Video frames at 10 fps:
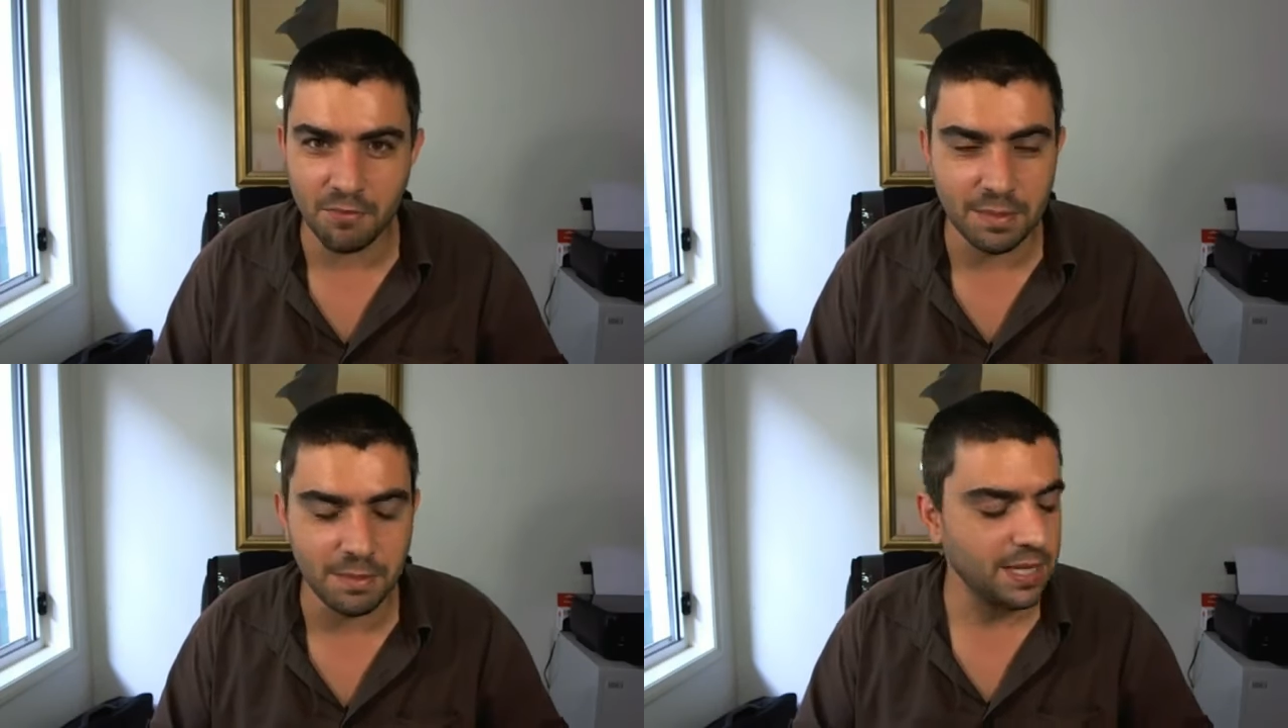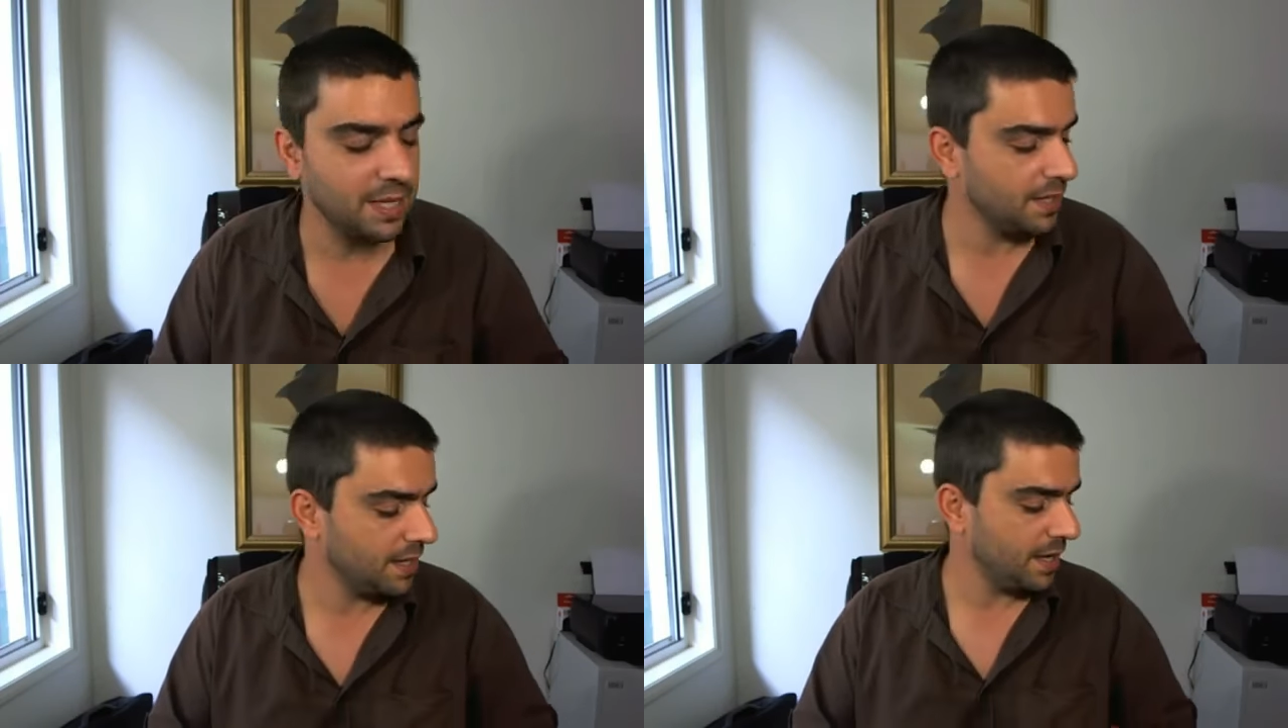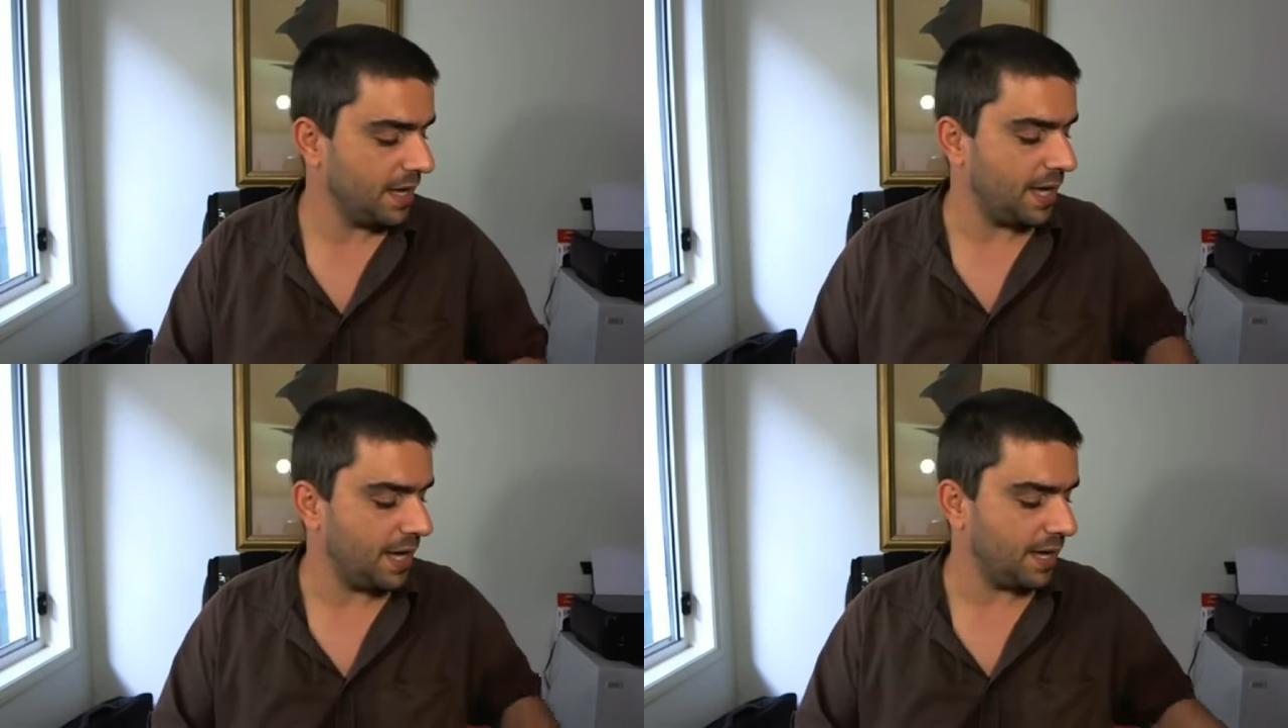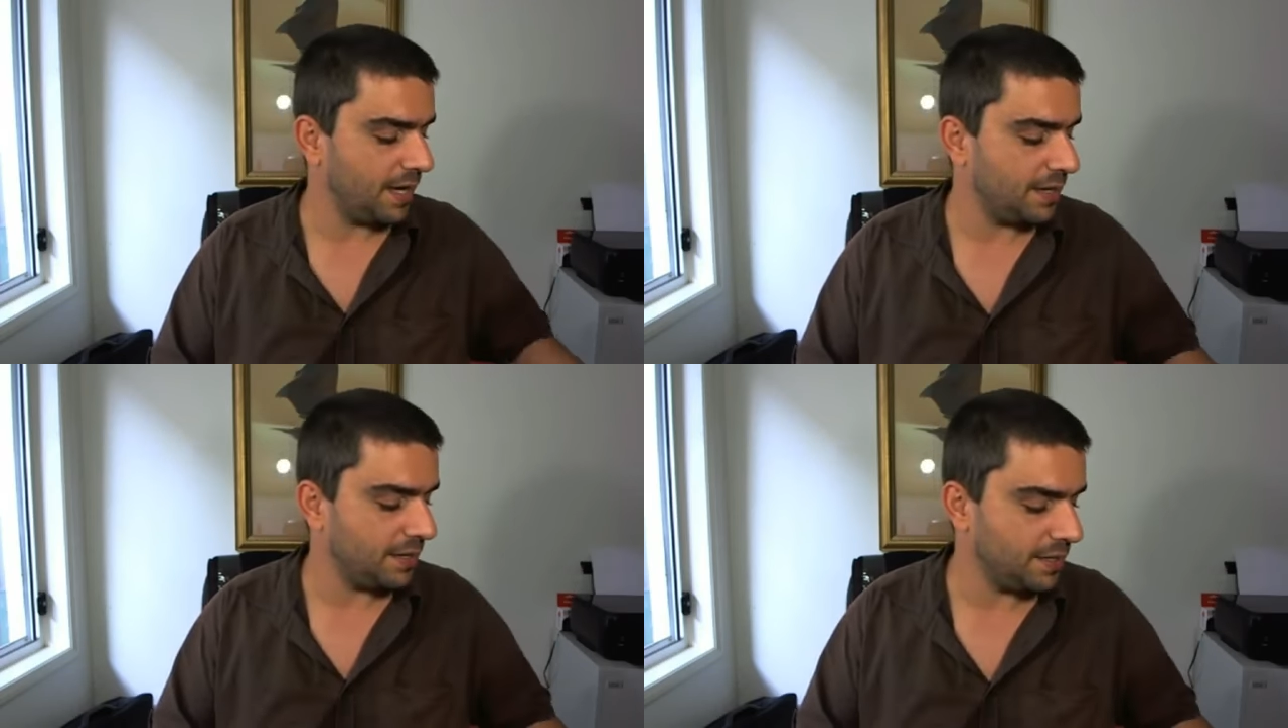rambling,
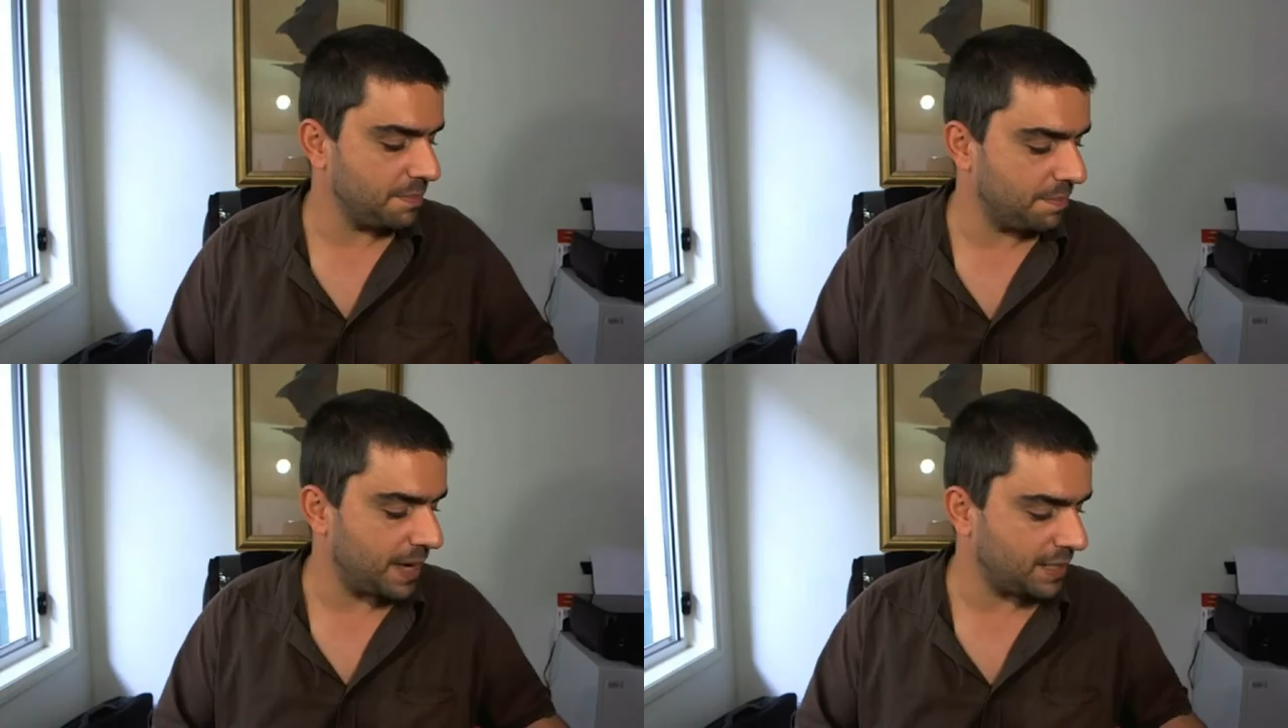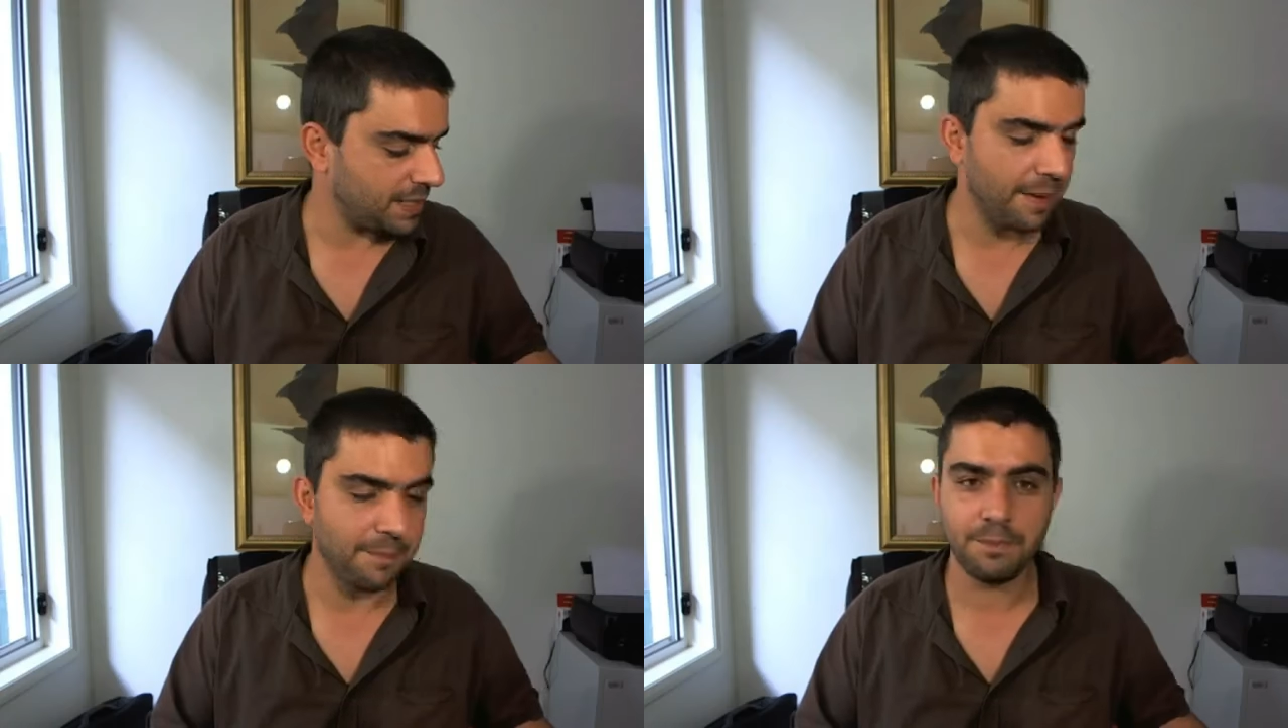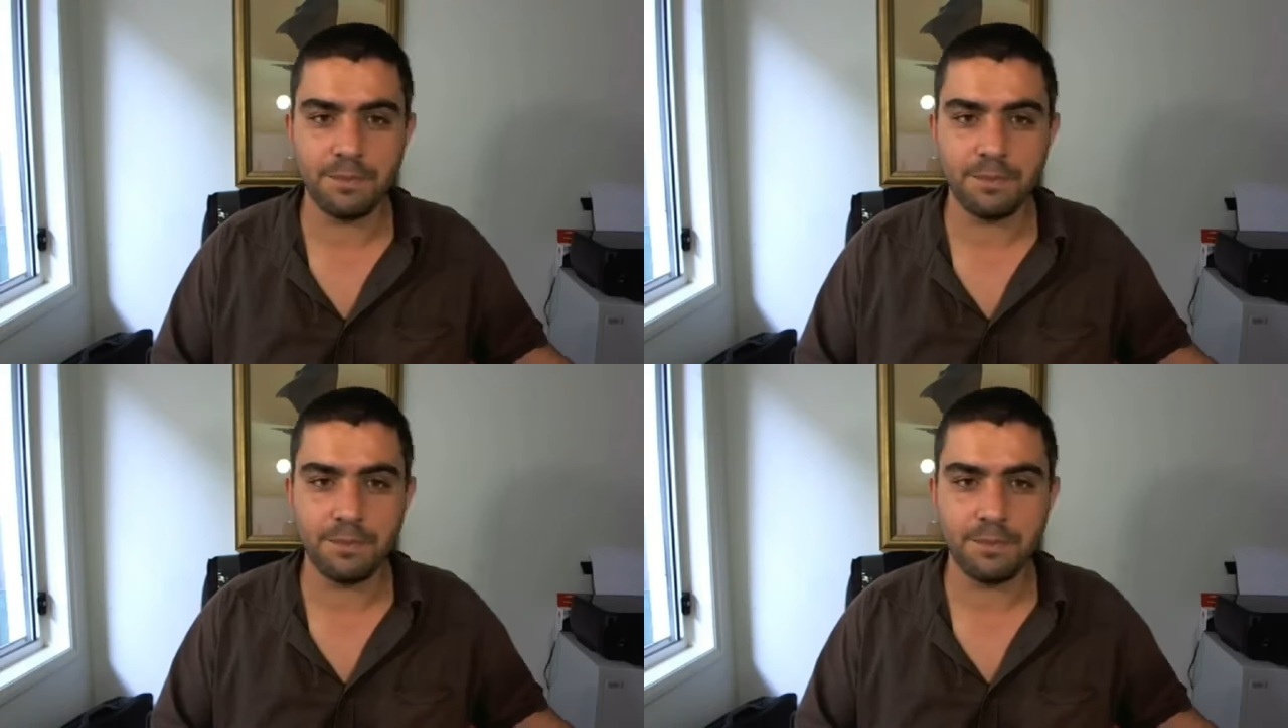but yeah,